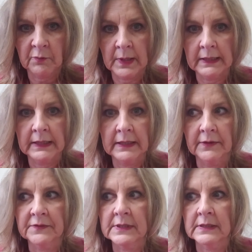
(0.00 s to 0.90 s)
of my
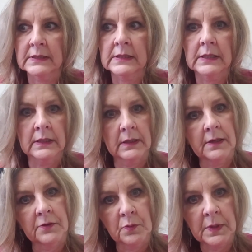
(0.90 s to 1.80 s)
gifts is seeing in
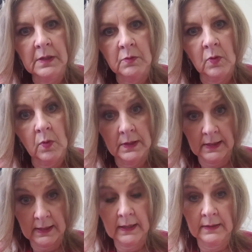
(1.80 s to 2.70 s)
other people what
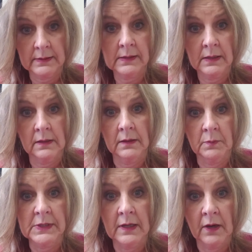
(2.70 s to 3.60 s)
they can't see in
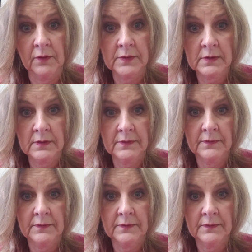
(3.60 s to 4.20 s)
themselves.